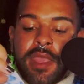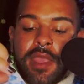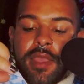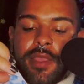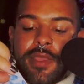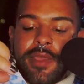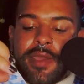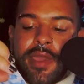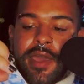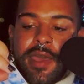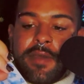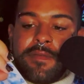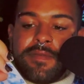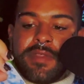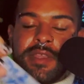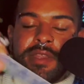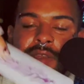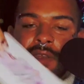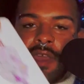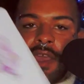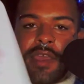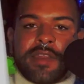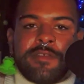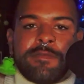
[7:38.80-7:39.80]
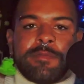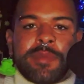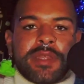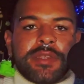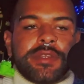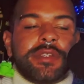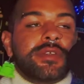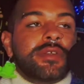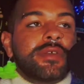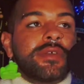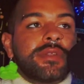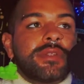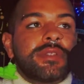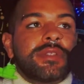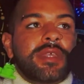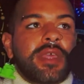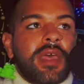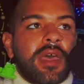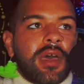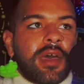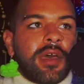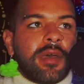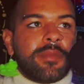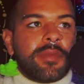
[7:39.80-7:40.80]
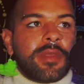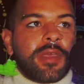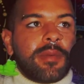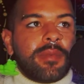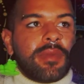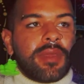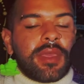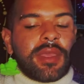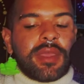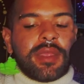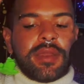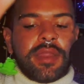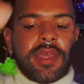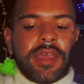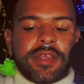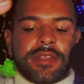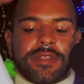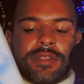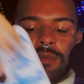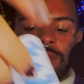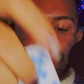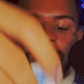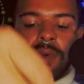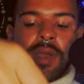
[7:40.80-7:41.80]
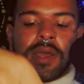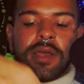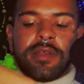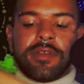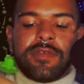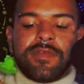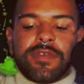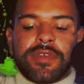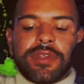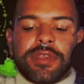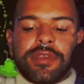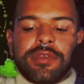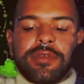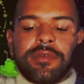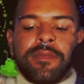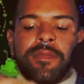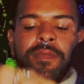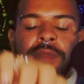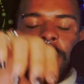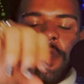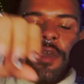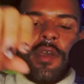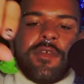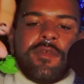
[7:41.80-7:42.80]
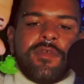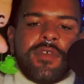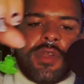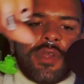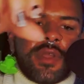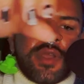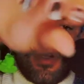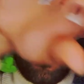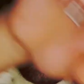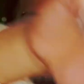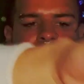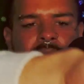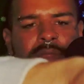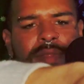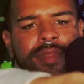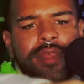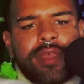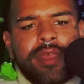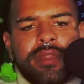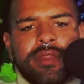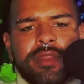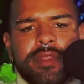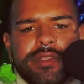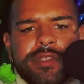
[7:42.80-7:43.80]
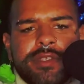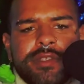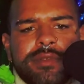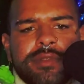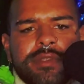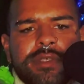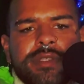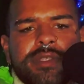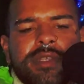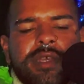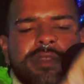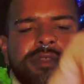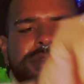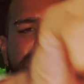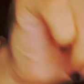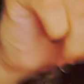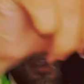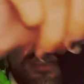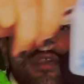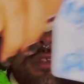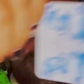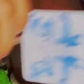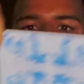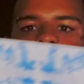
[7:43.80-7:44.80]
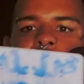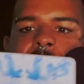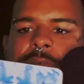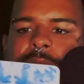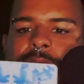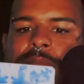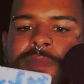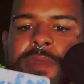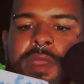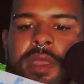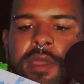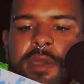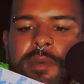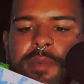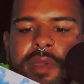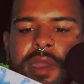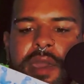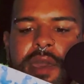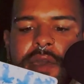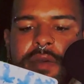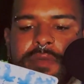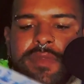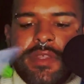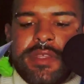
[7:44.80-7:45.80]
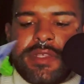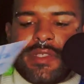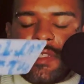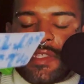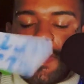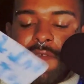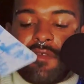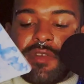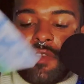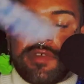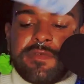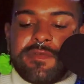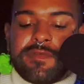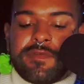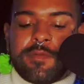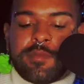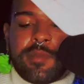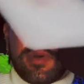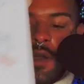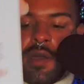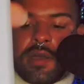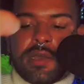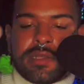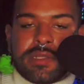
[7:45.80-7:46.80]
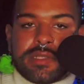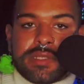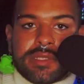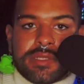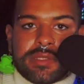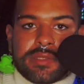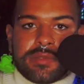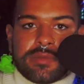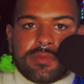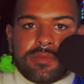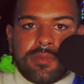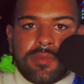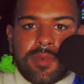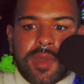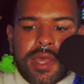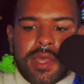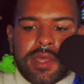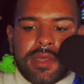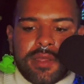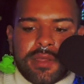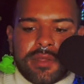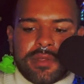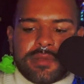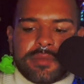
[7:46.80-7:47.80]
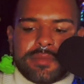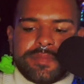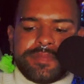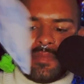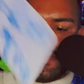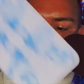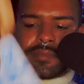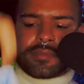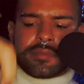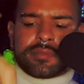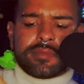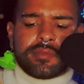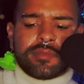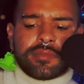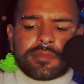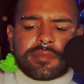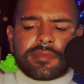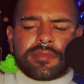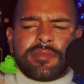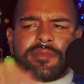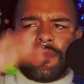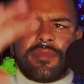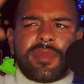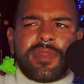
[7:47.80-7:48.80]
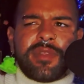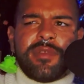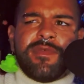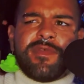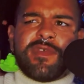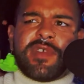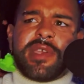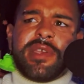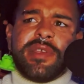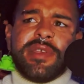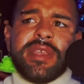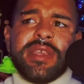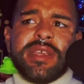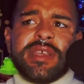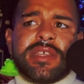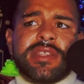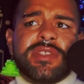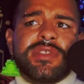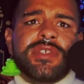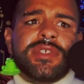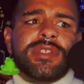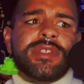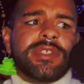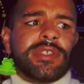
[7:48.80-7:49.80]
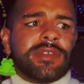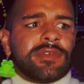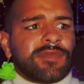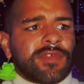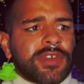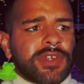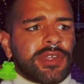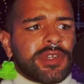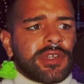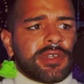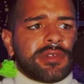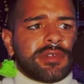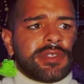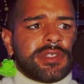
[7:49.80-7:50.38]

You have the Nine of Pentacles um, coming in as well for you, Virgo, and then let's do this other card now. We have the Seven of Wands as well. Very interesting, Virgo.